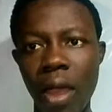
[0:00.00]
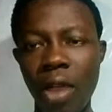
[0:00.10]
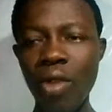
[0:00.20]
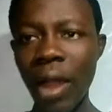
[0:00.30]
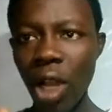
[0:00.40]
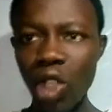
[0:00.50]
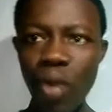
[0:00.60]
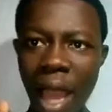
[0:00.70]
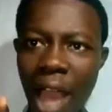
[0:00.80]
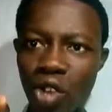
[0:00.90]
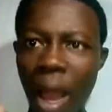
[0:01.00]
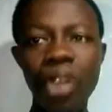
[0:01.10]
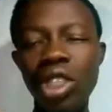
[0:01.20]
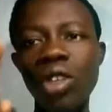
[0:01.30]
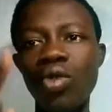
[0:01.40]
you are not where you
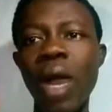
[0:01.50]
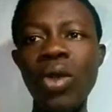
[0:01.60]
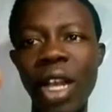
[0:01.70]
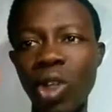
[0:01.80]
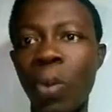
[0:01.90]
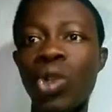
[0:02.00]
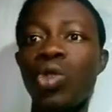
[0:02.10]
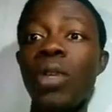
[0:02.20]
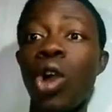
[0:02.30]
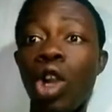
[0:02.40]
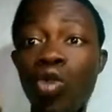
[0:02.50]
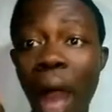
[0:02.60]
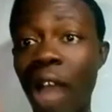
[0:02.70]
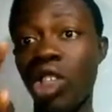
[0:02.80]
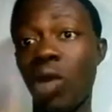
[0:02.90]
are supposed to be, or you
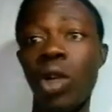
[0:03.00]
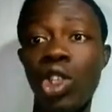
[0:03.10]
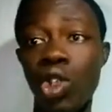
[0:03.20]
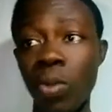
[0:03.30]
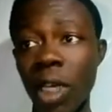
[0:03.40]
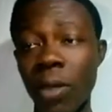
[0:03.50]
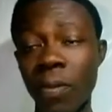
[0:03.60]
actually want to be.